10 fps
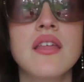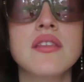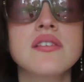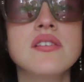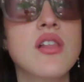
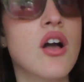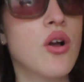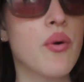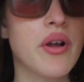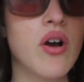This is a lot
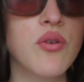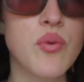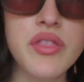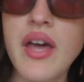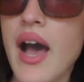going on
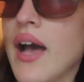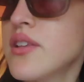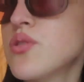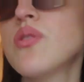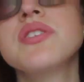with the
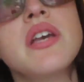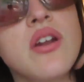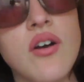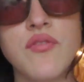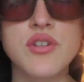hat, so I'll take it
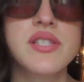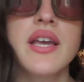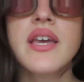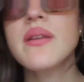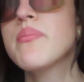off for a second,